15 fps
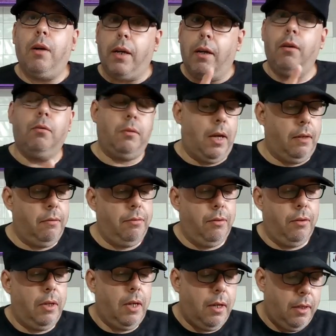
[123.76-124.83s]
Quick update
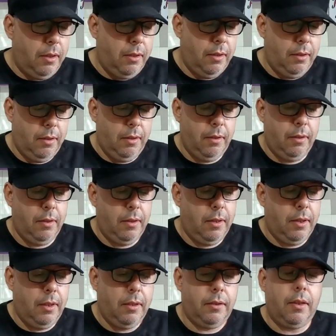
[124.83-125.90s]
for you.
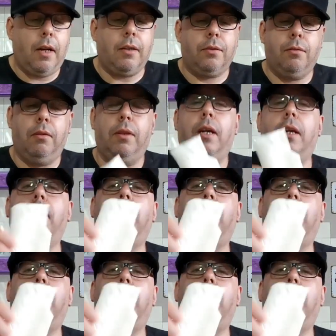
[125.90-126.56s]
That's what they're